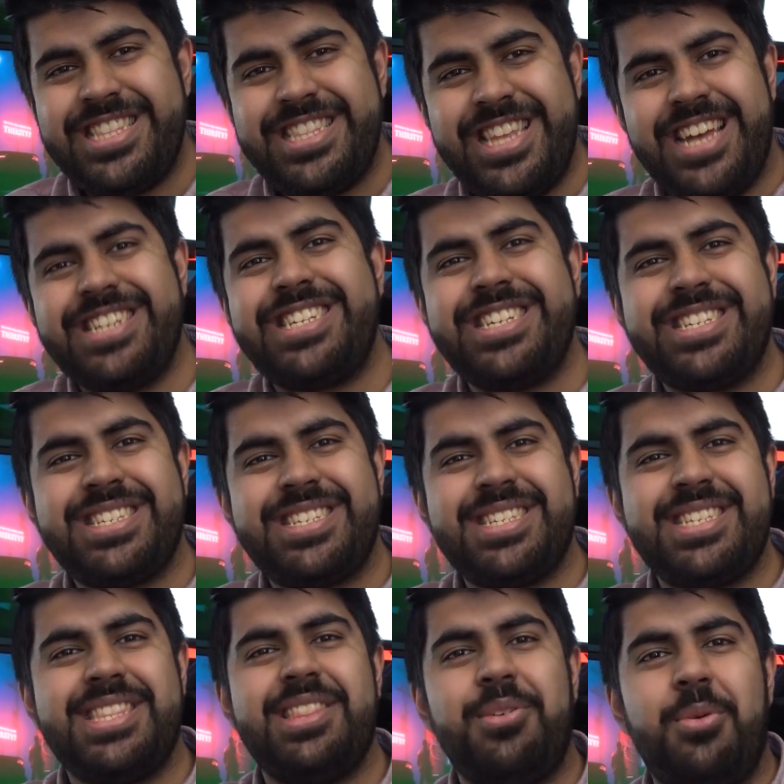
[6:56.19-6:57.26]
That's
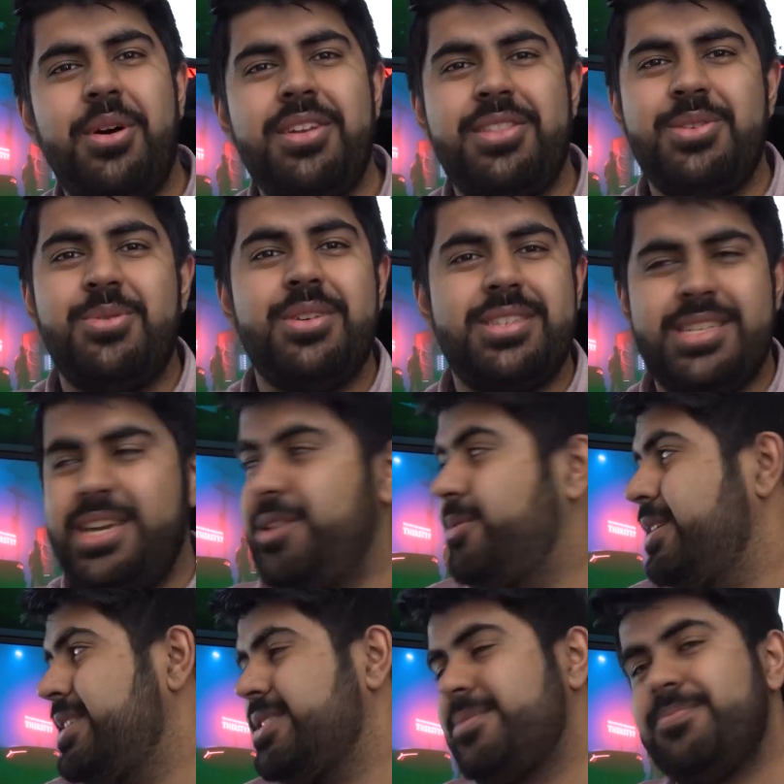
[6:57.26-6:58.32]
just one of the ones I
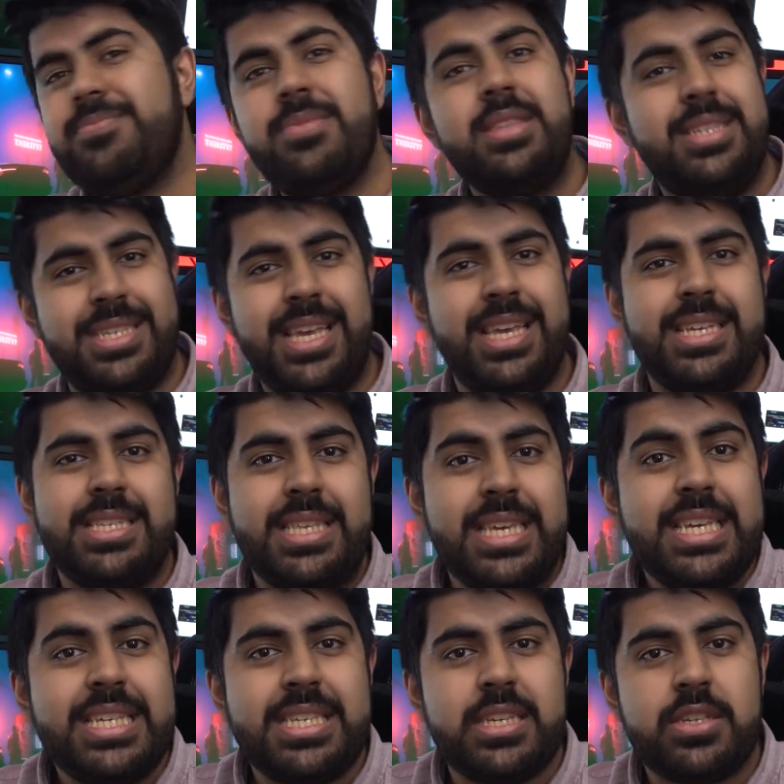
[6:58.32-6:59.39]
always say is the
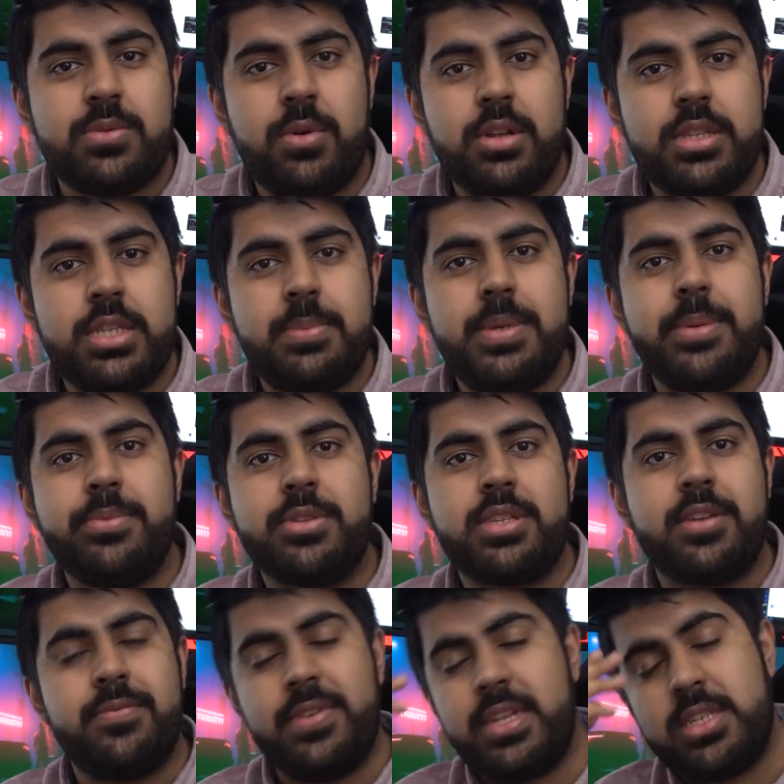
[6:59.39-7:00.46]
easiest one to people to
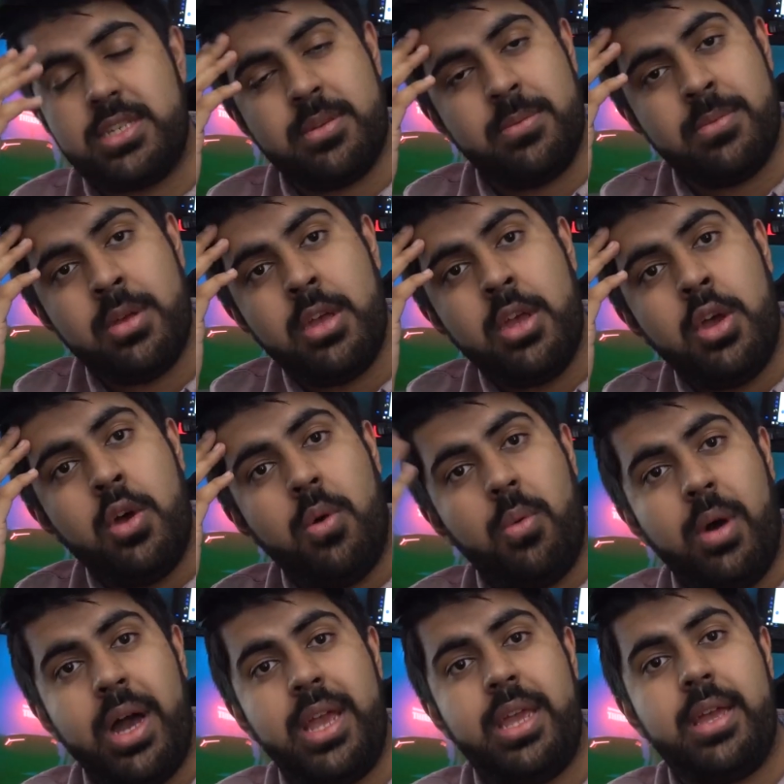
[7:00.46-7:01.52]
convince them
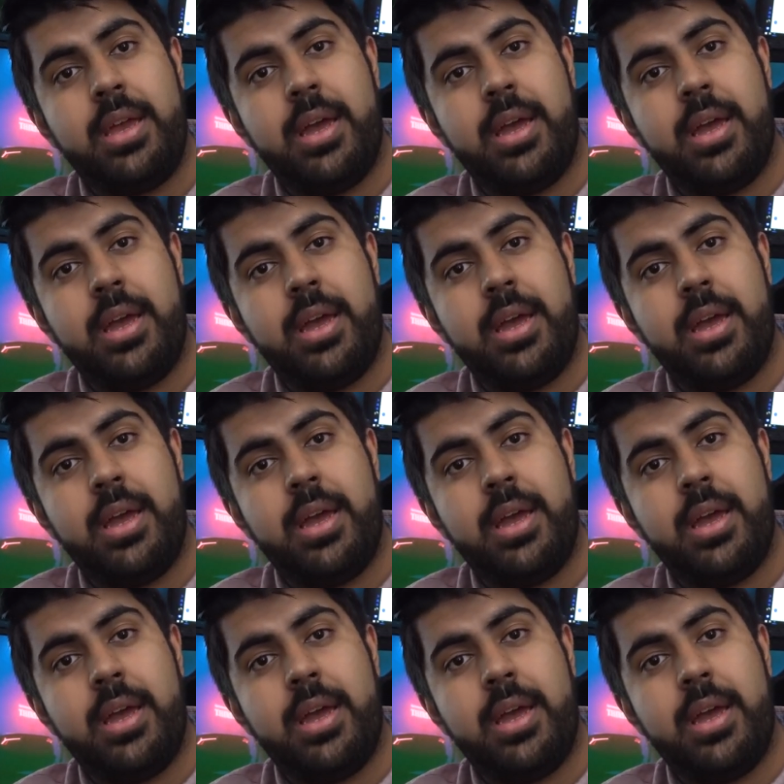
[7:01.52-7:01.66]
why